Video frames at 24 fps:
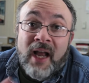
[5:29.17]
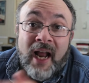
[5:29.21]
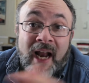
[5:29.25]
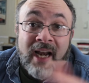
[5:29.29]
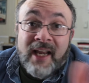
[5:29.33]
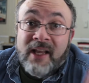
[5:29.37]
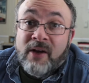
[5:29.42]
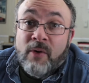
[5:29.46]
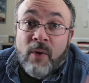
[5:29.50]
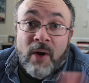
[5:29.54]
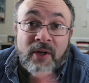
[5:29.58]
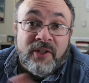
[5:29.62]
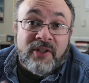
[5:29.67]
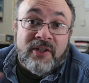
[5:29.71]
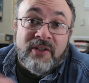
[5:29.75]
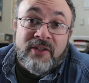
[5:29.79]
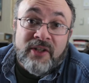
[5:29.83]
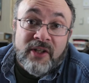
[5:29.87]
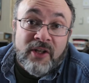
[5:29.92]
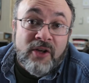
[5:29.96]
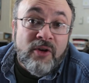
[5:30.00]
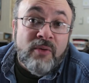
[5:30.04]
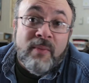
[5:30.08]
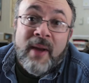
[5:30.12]
any questions
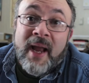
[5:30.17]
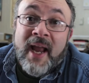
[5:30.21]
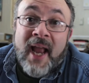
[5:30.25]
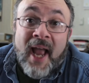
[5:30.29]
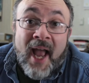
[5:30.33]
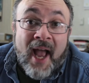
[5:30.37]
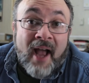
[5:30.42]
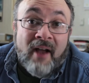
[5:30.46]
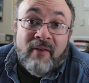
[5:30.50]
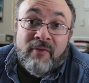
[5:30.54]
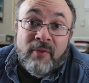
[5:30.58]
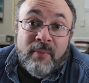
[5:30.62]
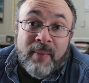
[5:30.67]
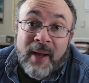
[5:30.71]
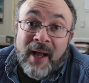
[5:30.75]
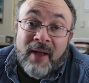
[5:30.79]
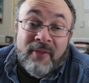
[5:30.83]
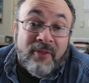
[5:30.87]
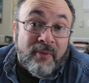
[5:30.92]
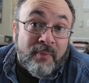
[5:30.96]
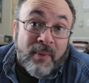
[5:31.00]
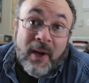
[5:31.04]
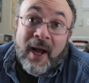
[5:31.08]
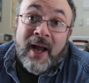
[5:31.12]
that you may have
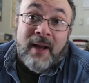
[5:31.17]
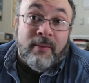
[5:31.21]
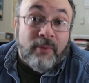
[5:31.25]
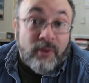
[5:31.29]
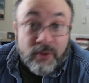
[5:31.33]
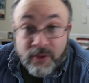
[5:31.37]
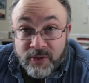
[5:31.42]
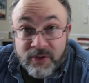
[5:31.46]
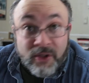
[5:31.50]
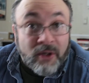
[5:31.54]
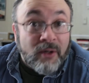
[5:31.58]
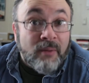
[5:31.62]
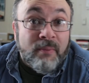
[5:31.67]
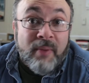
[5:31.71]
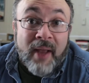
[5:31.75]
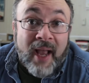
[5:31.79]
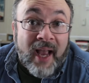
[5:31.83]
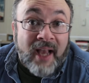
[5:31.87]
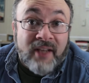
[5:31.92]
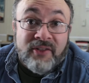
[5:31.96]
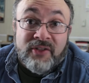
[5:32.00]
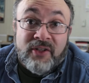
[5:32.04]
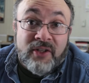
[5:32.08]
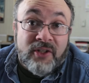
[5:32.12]
about the Bible or certain
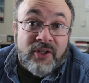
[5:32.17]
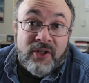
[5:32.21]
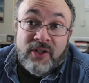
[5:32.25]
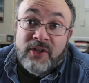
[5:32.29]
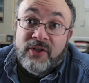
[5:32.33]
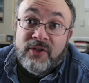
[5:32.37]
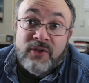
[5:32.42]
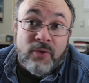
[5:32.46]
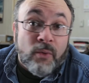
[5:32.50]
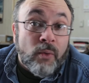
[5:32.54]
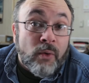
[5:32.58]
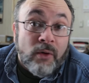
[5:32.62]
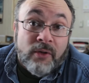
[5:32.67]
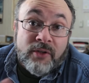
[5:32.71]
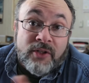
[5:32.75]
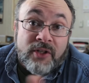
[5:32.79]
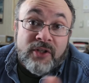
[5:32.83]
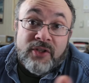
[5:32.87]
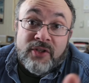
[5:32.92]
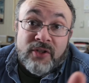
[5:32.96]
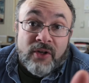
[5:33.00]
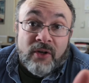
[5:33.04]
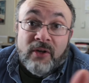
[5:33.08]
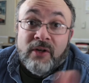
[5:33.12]
passages or
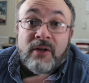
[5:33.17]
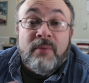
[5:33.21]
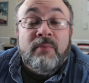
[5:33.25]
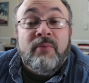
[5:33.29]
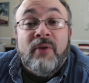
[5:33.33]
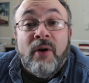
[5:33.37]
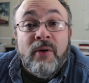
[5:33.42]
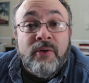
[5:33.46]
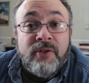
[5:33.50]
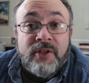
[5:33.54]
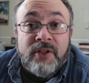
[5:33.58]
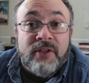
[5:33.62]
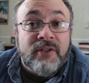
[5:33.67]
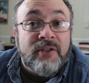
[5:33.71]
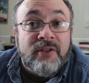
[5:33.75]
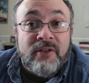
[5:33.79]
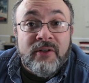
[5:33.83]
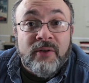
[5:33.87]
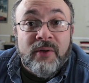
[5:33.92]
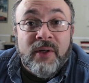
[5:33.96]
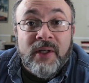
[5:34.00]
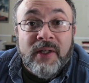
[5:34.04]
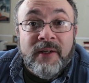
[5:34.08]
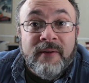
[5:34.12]
just certain approaches
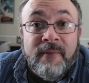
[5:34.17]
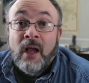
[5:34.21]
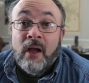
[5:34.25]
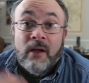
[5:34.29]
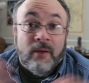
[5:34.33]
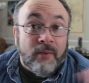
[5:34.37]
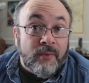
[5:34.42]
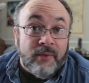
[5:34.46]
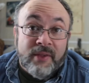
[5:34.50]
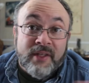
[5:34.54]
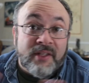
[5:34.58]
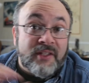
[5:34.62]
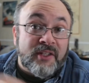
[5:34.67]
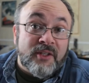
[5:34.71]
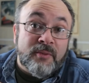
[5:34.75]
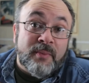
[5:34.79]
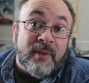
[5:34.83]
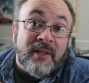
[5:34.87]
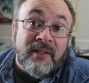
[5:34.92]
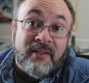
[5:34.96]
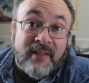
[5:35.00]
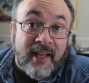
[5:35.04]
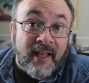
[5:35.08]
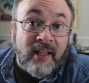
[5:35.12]
to it. Well, this has
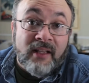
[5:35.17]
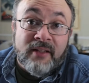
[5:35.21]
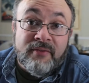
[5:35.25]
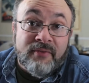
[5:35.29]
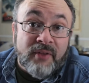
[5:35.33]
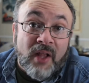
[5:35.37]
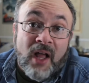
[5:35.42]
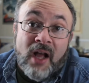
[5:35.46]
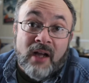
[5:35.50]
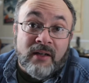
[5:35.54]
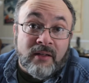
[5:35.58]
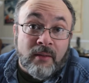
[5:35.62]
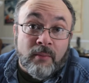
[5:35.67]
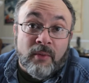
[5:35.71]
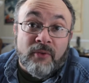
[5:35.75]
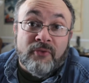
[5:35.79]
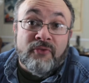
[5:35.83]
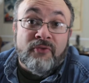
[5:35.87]
been Daily Vlog number